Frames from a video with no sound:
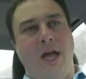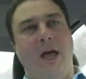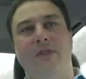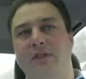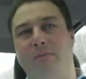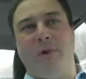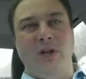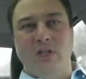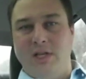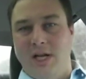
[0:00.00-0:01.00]
And there's a
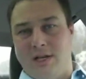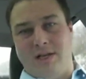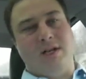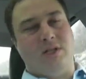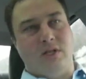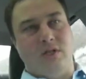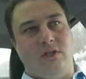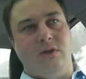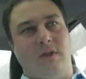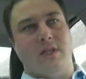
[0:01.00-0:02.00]
bunch of techniques to
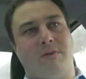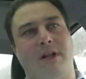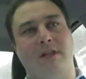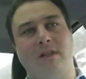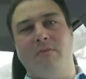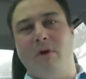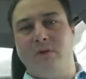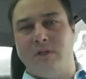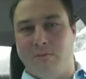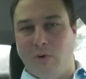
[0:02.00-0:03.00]
do this, but I think the
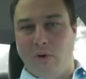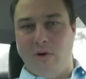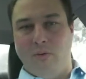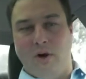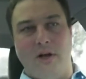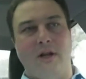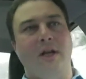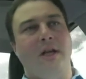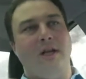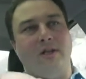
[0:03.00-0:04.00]
most important one
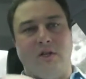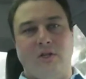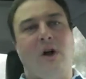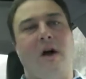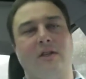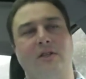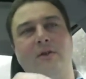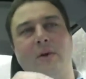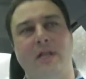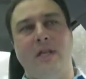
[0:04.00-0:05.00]
is to talk to
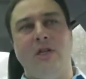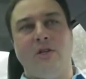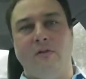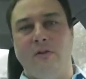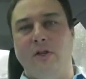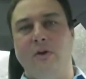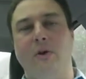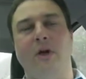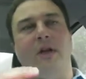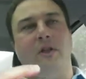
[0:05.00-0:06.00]
and
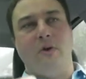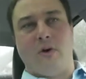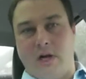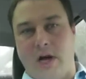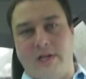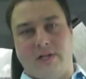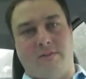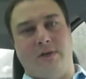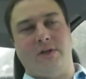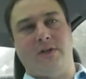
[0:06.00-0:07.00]
interview your
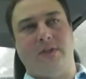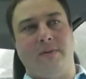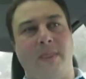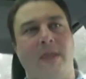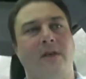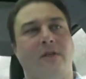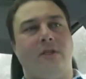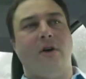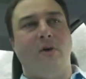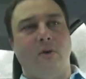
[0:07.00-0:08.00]
customers.
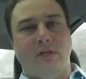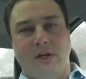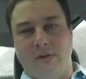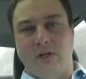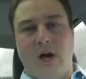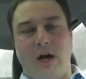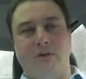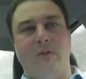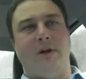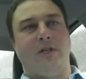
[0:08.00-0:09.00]
So definitely talk
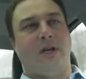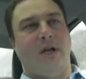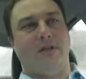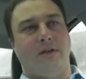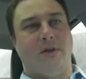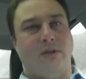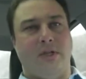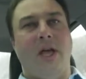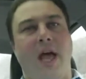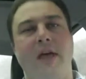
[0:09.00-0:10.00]
to a bunch of
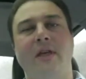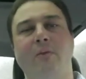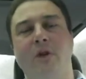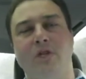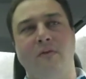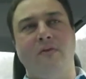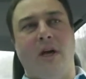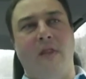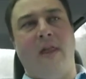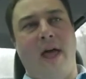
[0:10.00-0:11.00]
customers, and then once you've
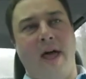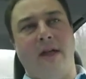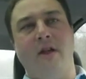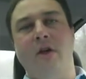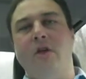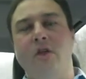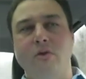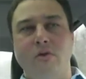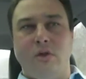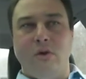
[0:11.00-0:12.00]
done that,
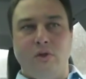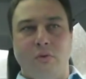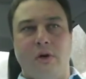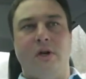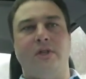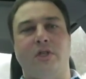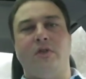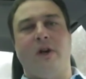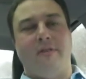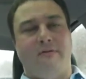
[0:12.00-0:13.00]
use those words and
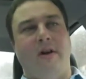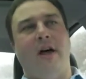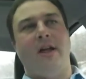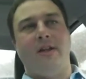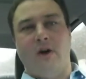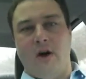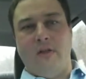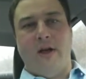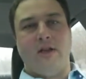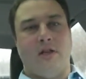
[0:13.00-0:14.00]
try to find
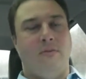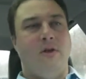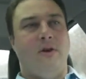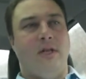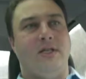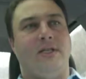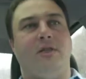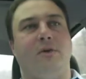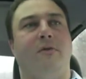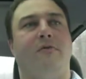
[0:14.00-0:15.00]
online communities
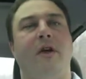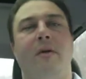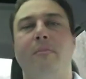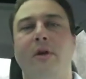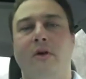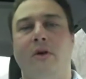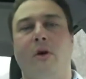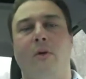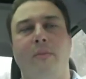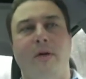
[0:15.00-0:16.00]
that sort of mirror
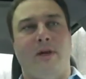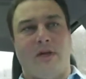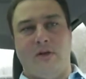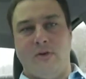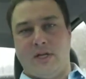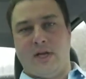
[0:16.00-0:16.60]
or mimic those